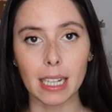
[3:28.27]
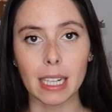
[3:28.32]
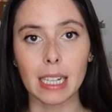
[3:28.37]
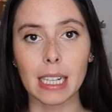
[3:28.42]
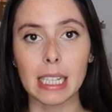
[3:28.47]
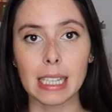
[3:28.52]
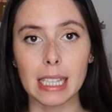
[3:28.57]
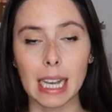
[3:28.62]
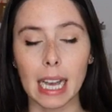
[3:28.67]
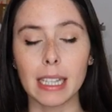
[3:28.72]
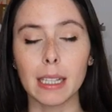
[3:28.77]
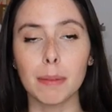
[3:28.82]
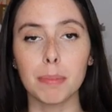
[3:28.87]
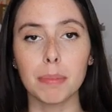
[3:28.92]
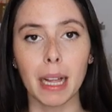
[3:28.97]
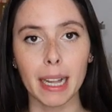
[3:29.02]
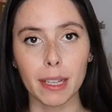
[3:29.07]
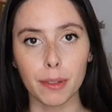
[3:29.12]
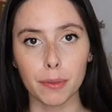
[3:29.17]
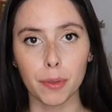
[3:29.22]
and inside the
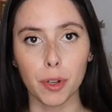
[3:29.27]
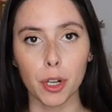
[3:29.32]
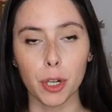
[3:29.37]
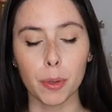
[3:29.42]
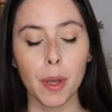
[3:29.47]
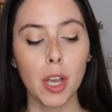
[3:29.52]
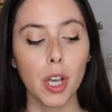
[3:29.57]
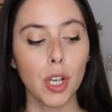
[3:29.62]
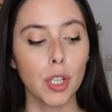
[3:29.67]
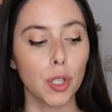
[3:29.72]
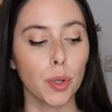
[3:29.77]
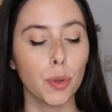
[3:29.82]
platform. So